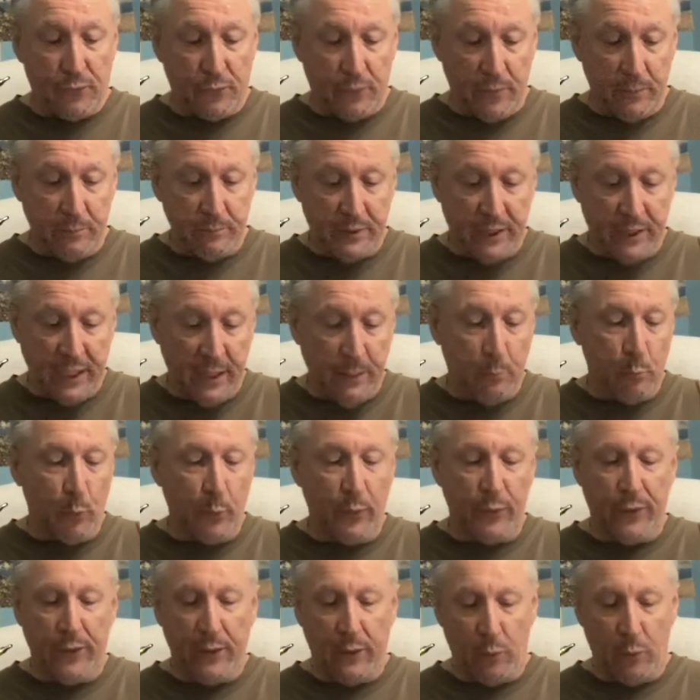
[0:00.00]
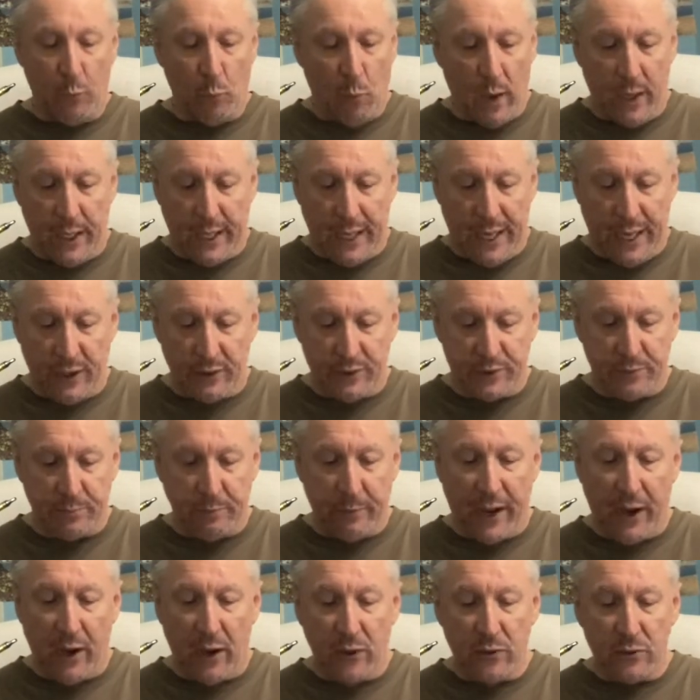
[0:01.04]
from deep within White House
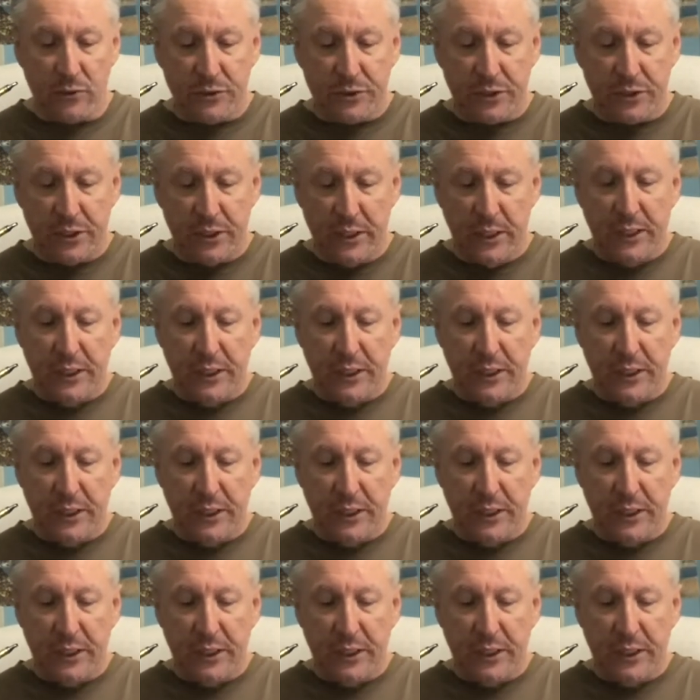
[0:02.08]
bowels.